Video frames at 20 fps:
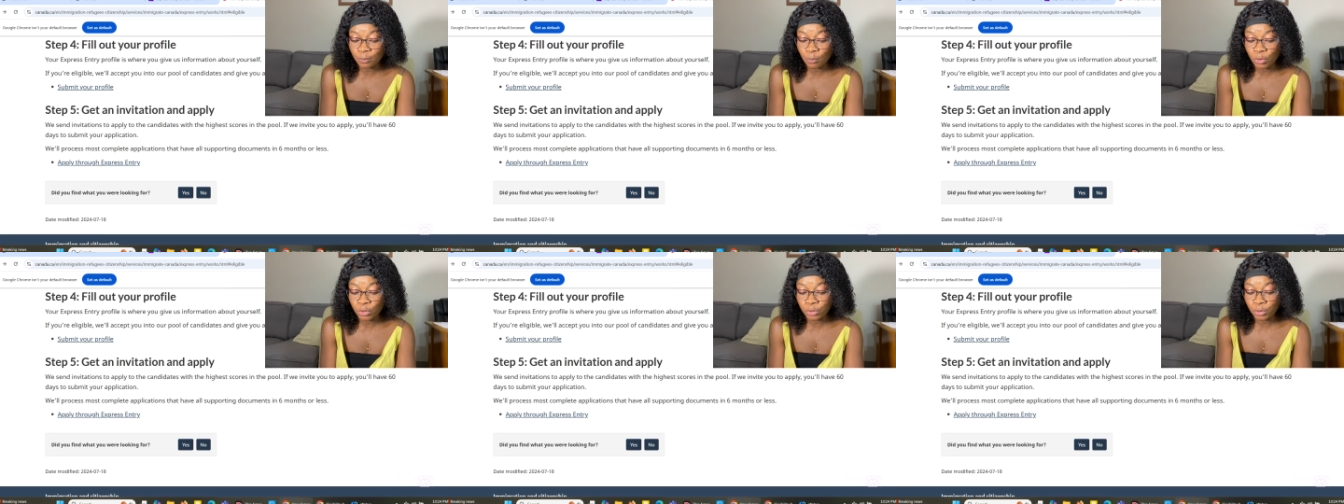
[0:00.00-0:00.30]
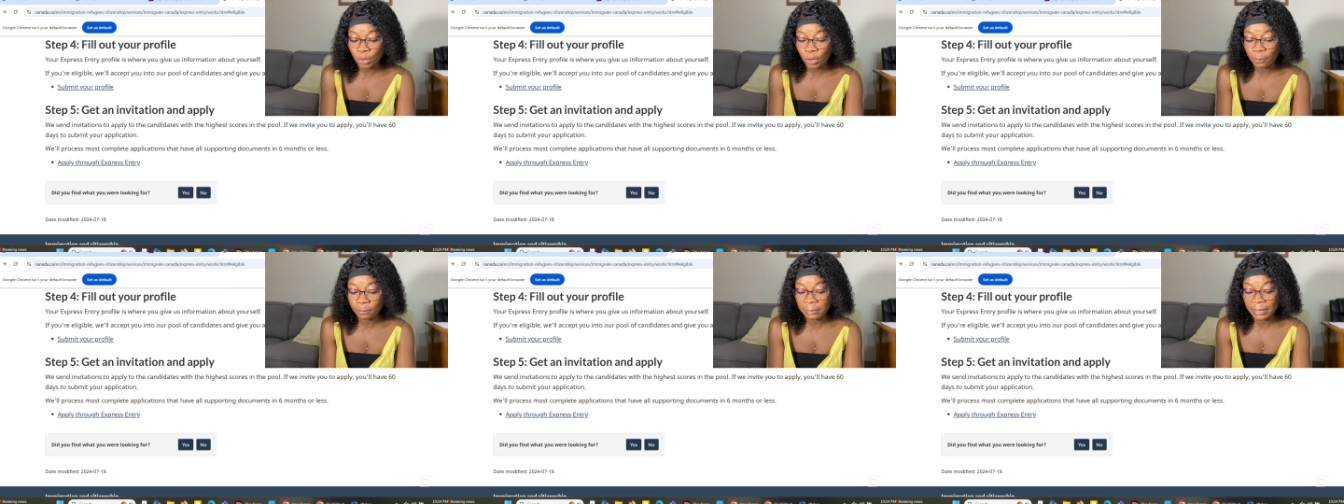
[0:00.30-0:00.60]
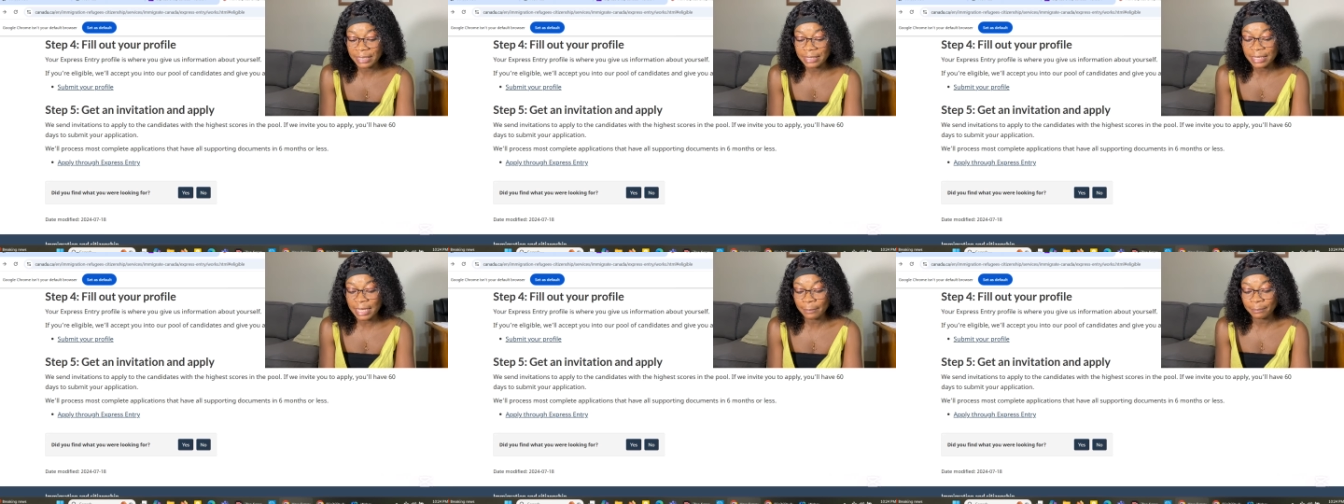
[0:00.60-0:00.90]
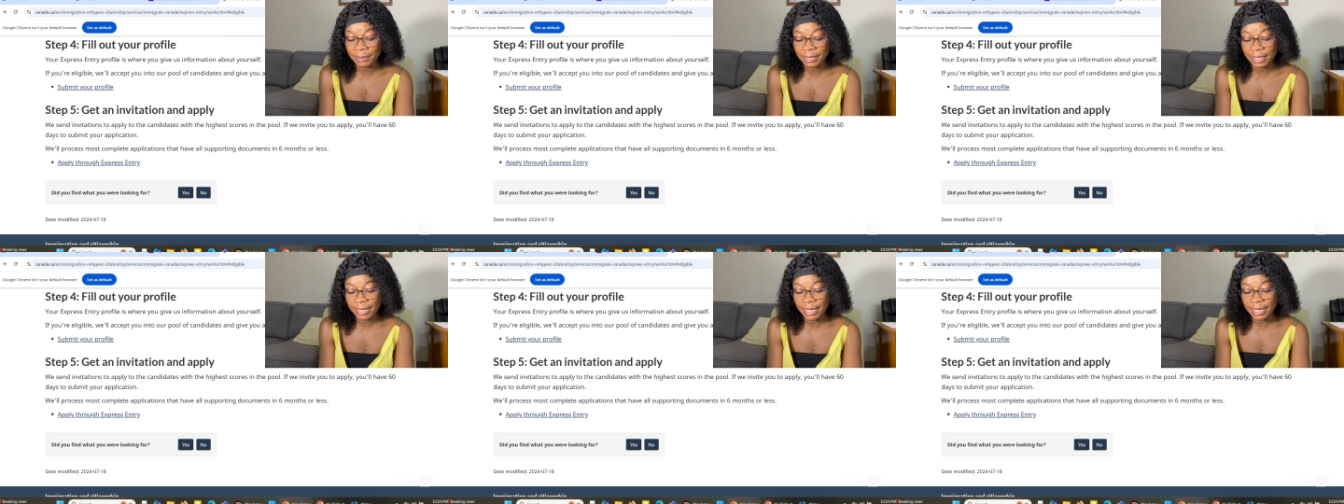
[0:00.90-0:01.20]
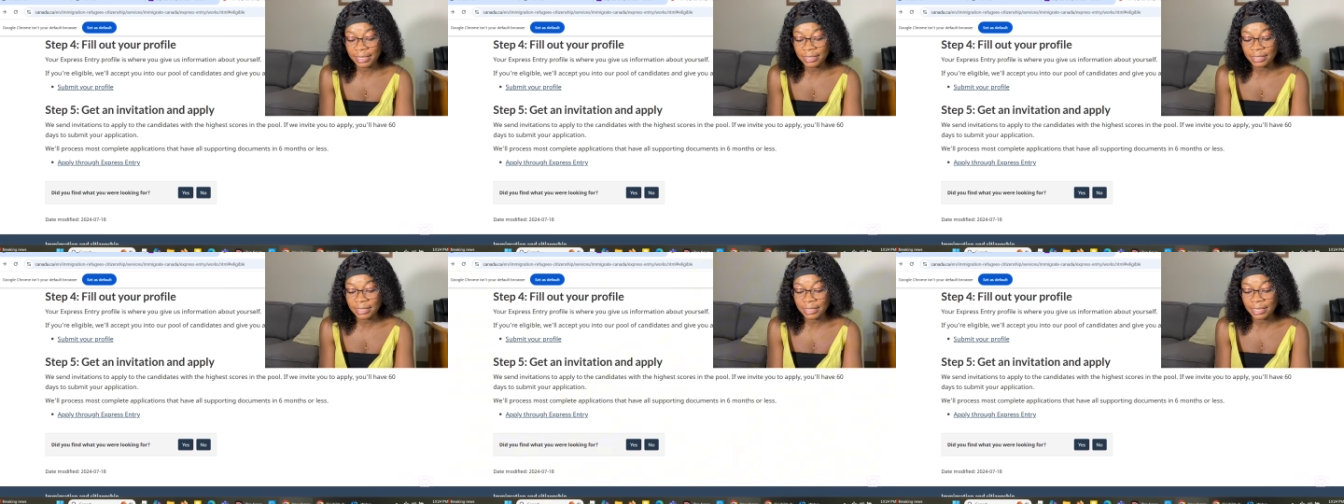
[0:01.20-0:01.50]
most complete
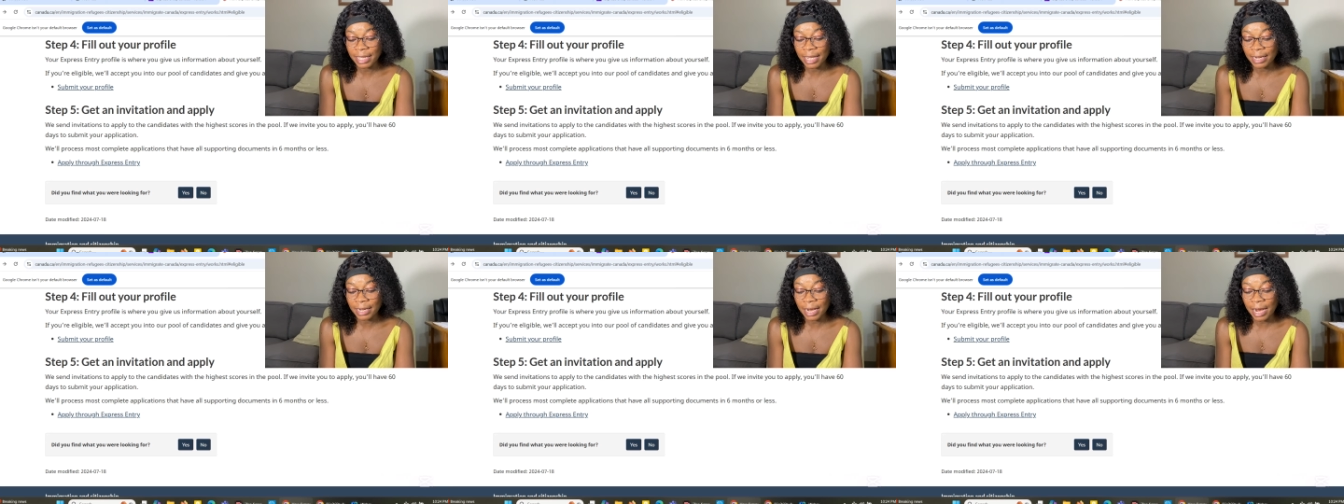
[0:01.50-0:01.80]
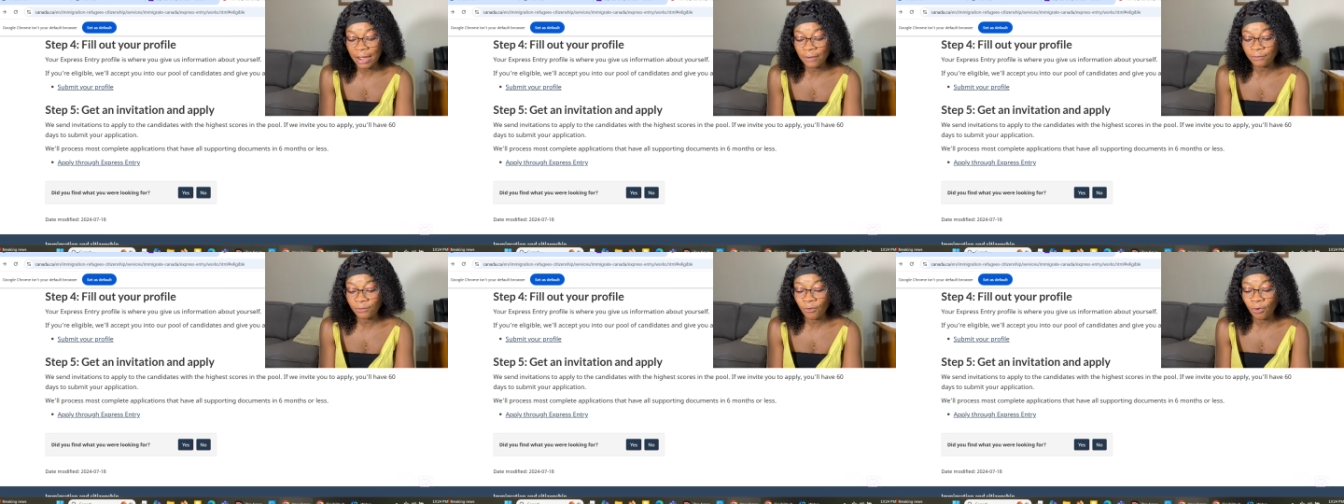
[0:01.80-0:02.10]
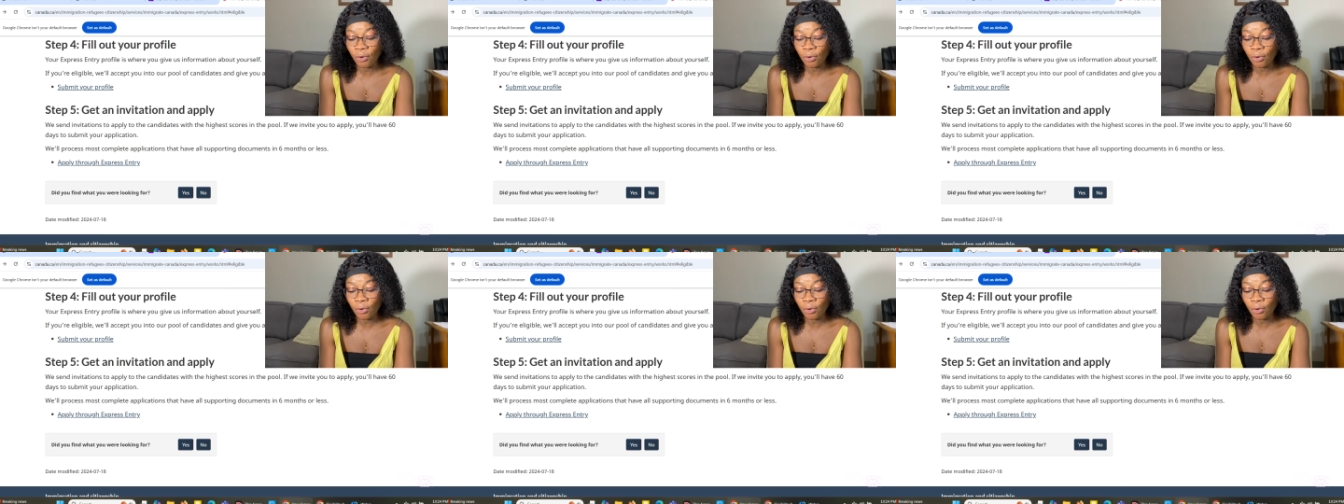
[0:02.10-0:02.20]
application that have